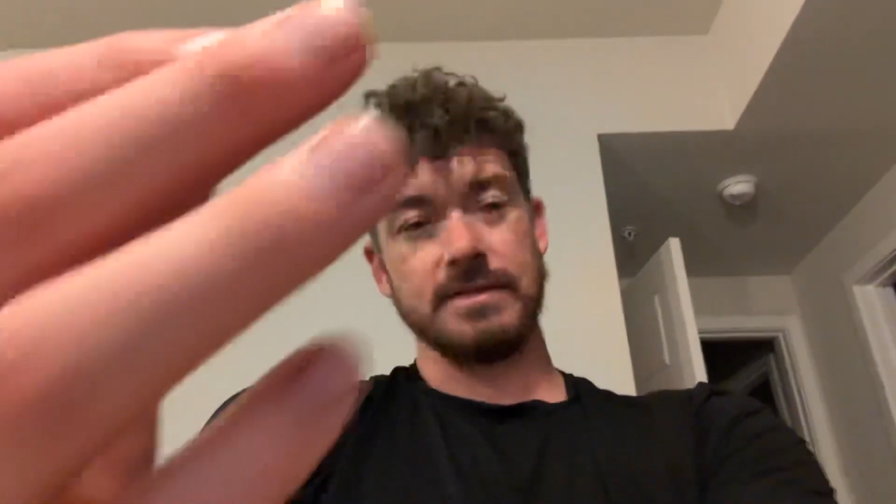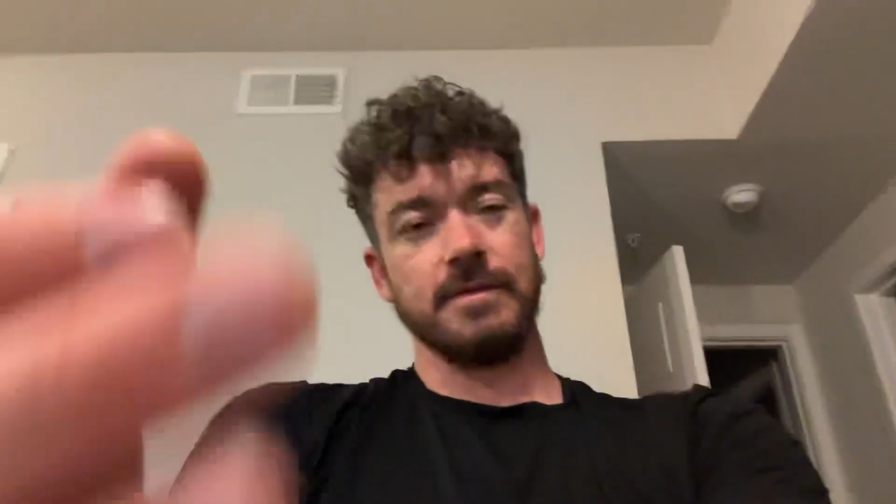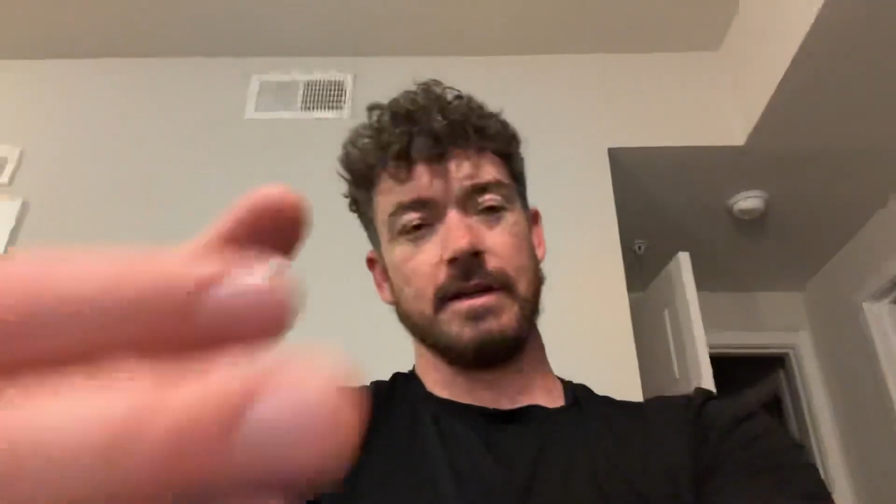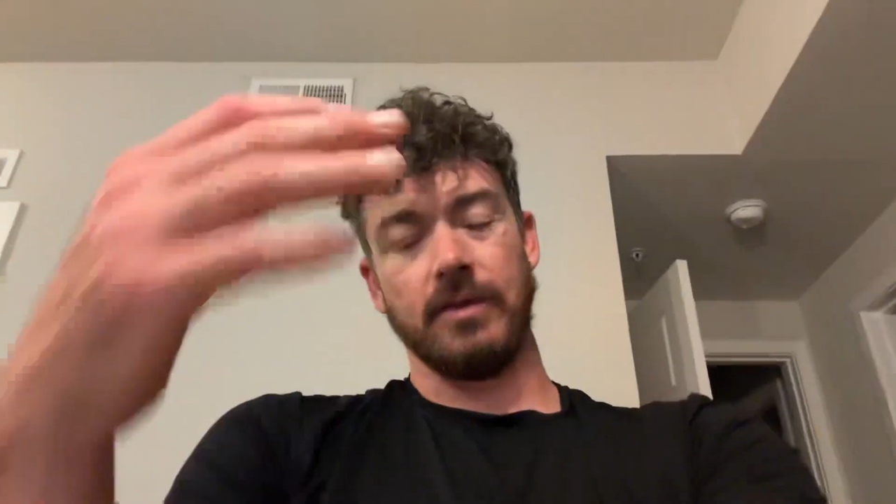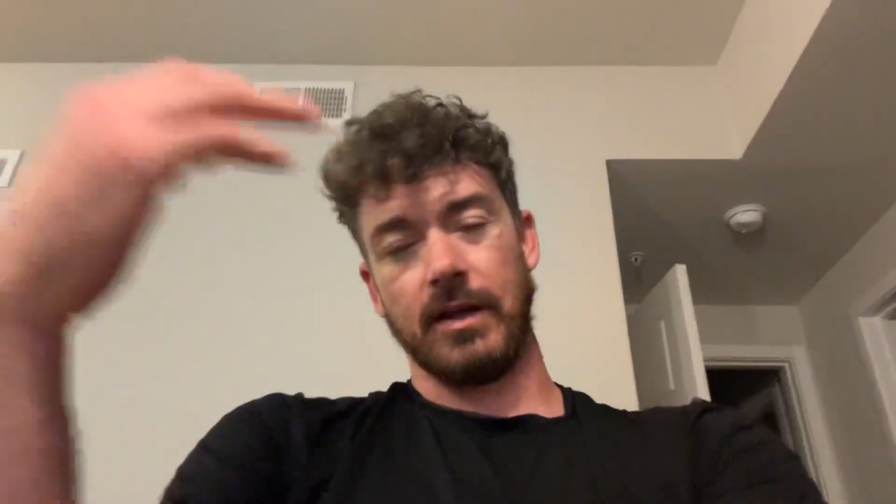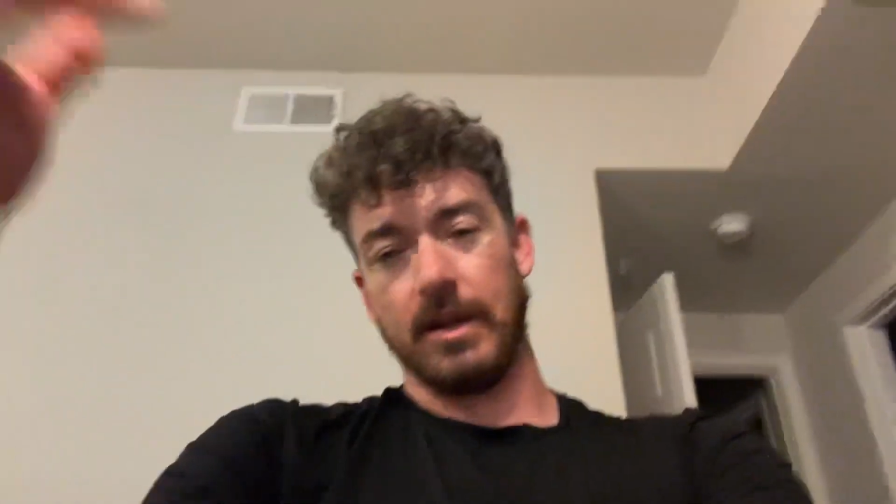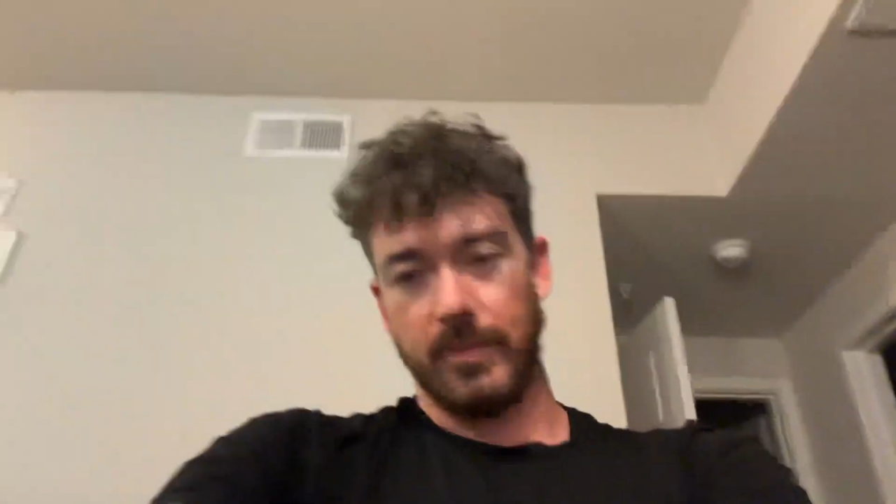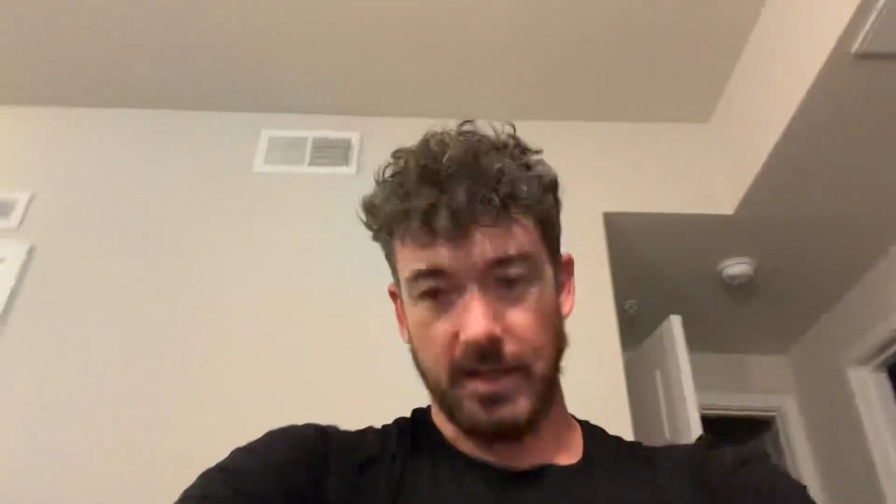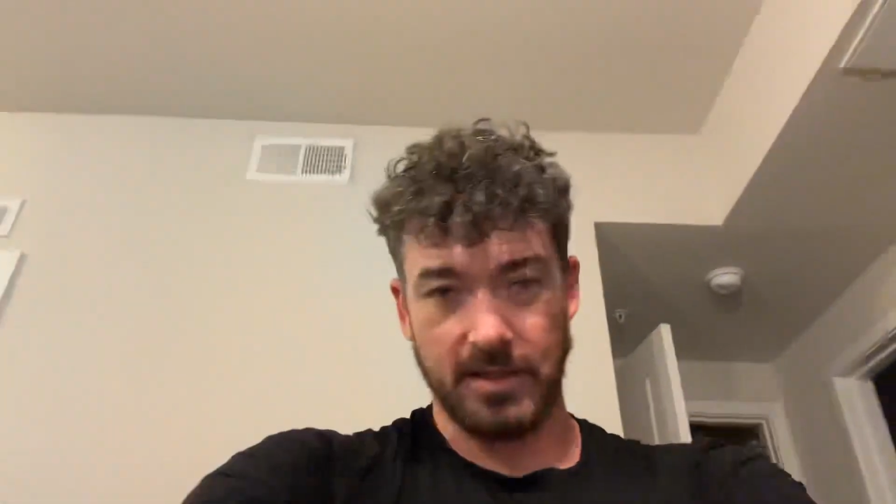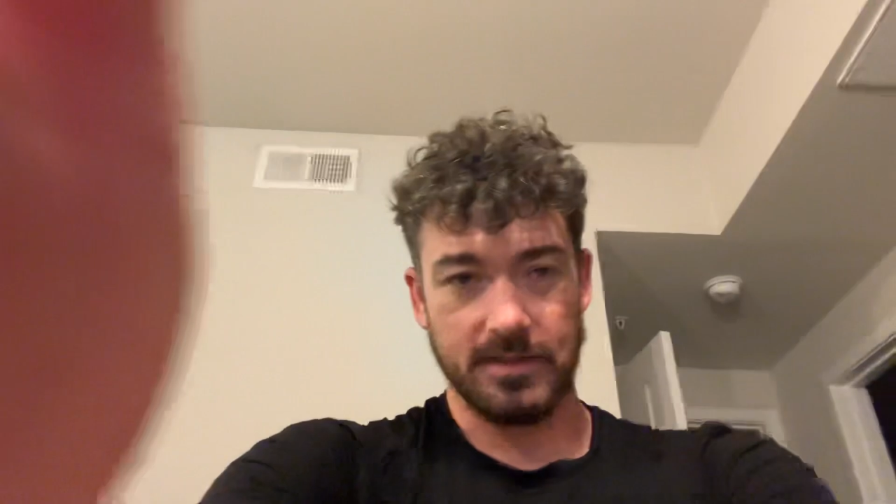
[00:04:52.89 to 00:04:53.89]

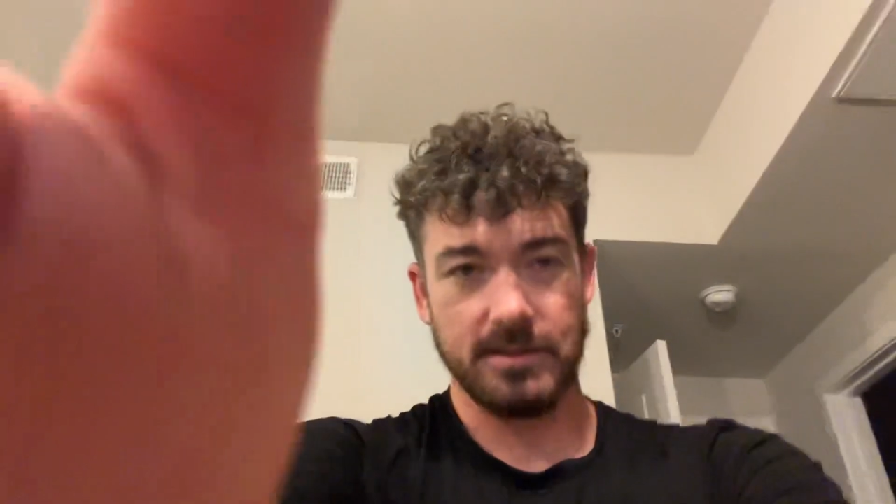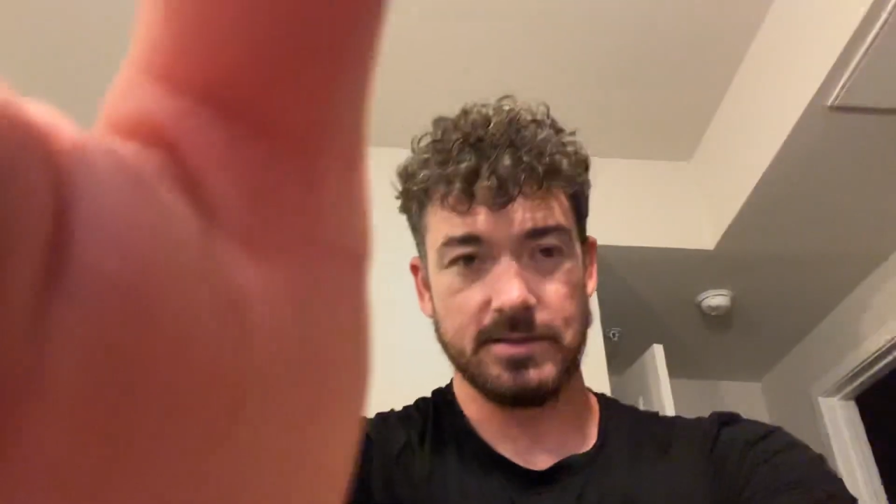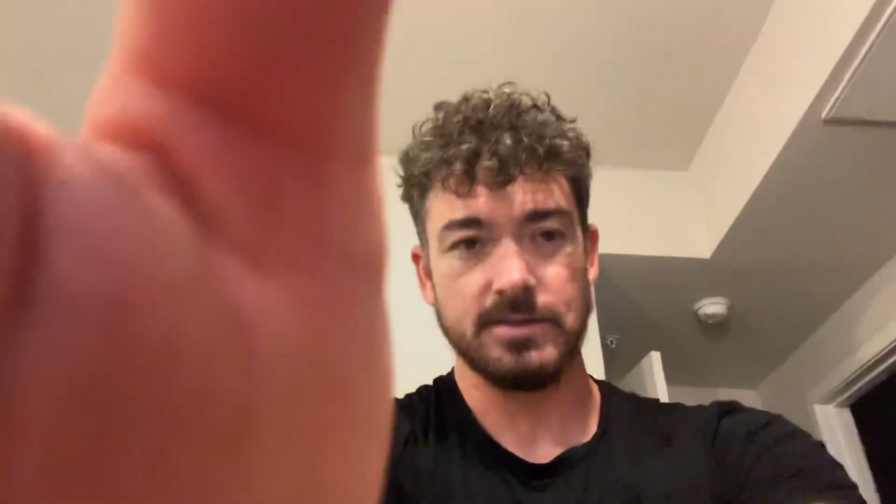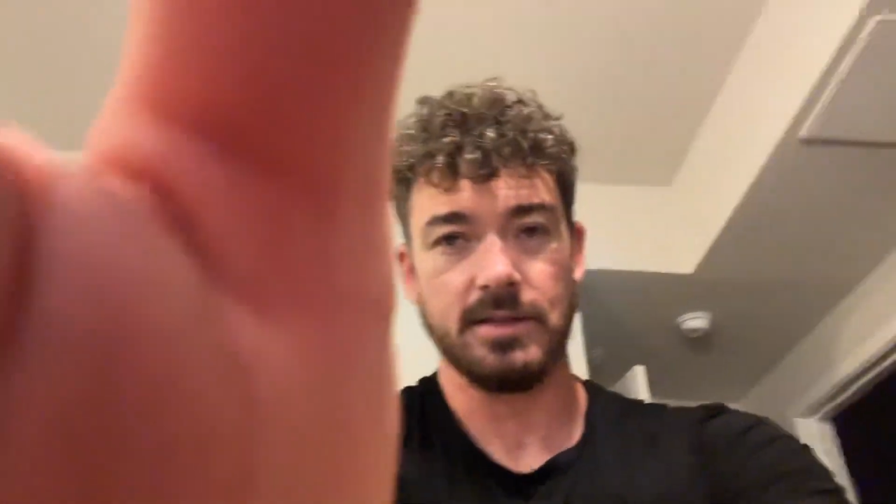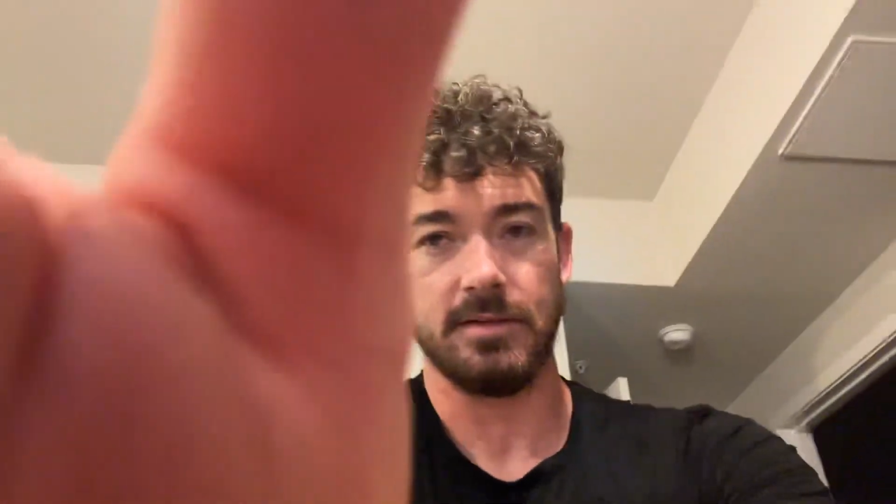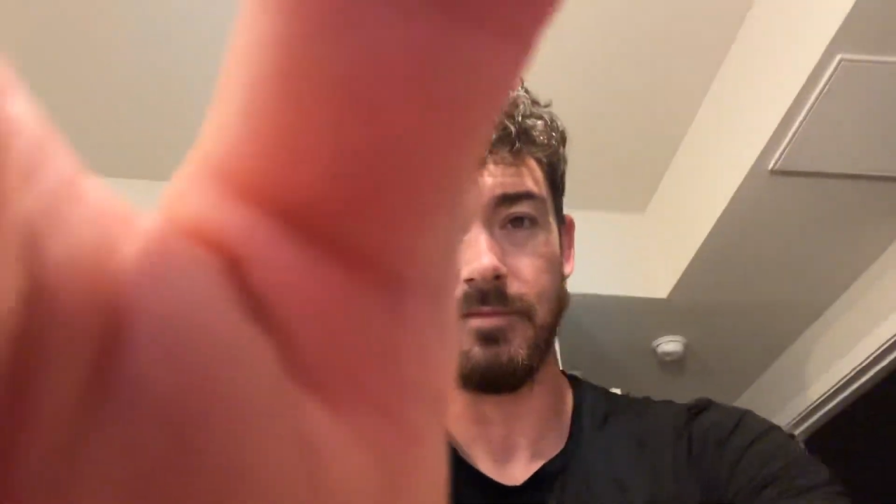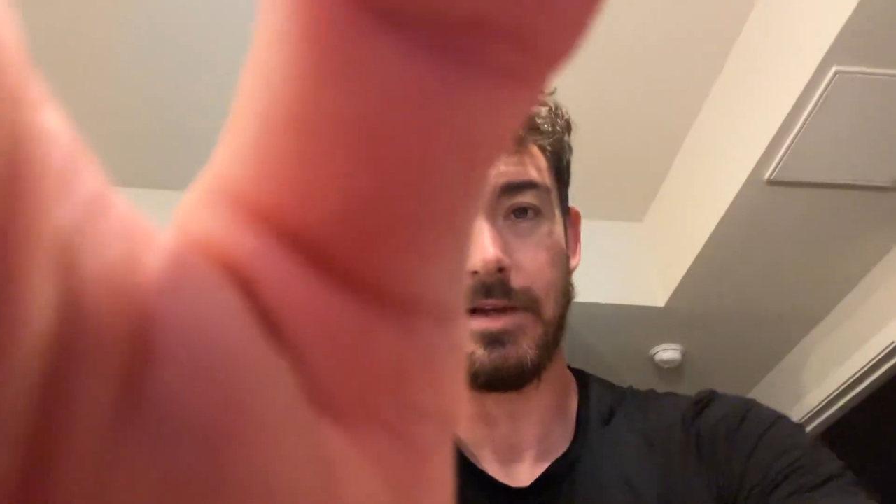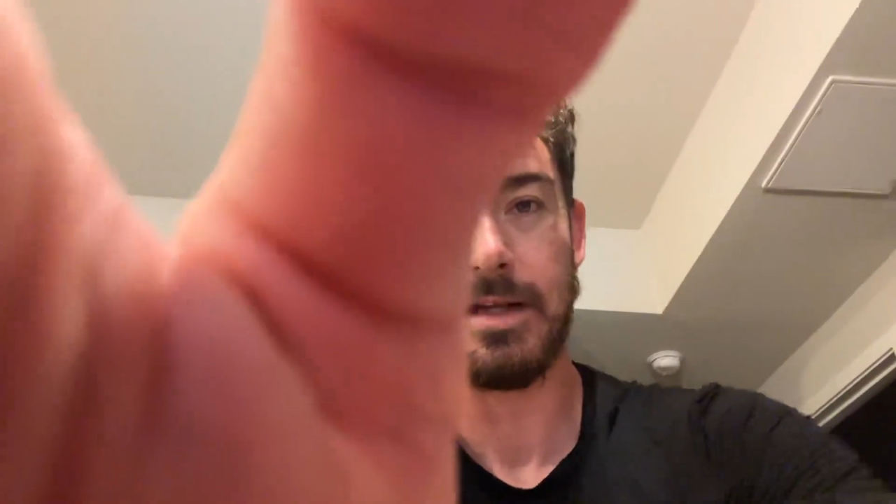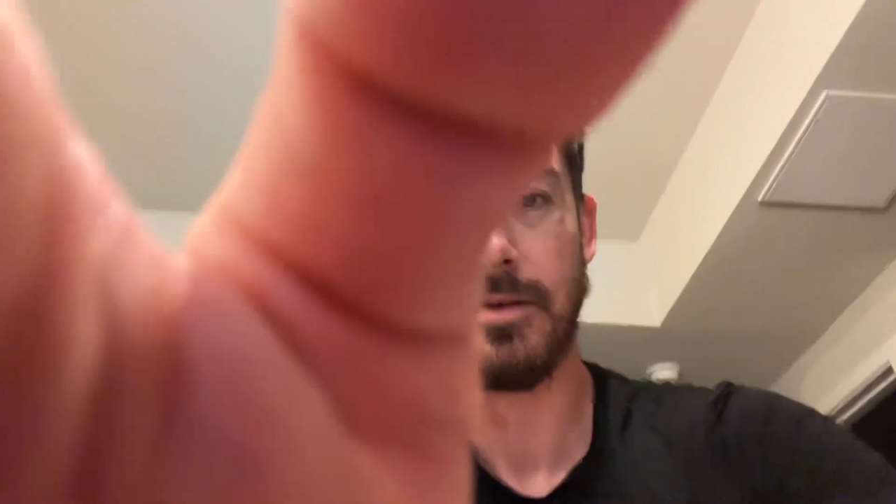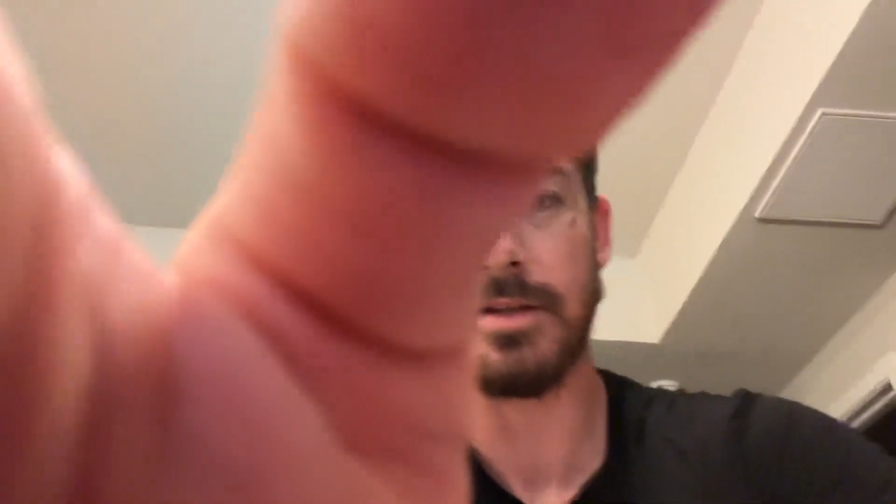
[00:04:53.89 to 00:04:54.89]

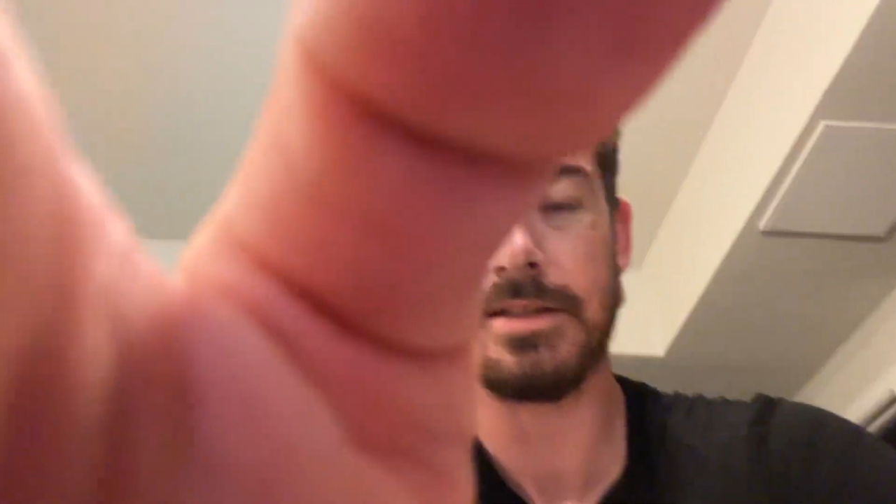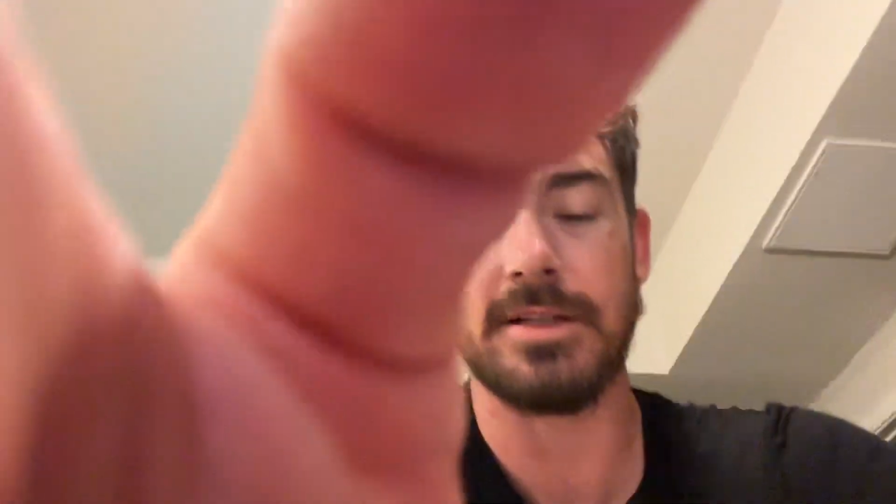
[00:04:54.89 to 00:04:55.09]
video that